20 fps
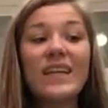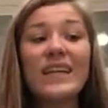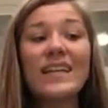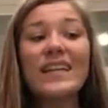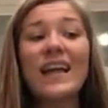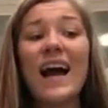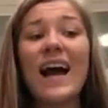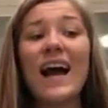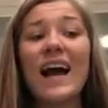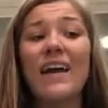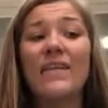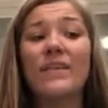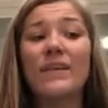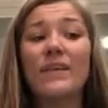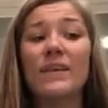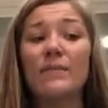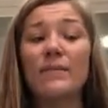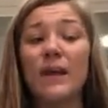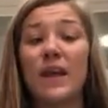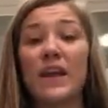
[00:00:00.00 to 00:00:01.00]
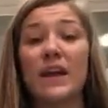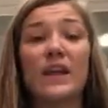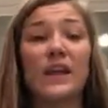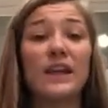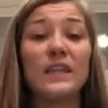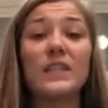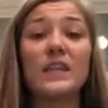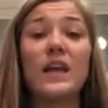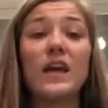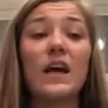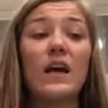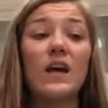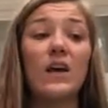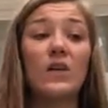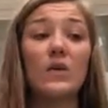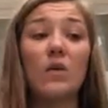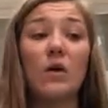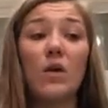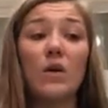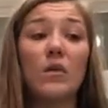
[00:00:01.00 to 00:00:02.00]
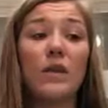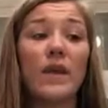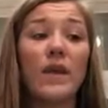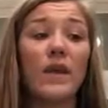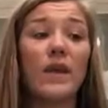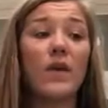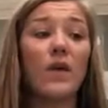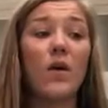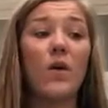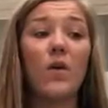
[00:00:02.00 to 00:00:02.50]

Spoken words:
Not having the marriage, clothing,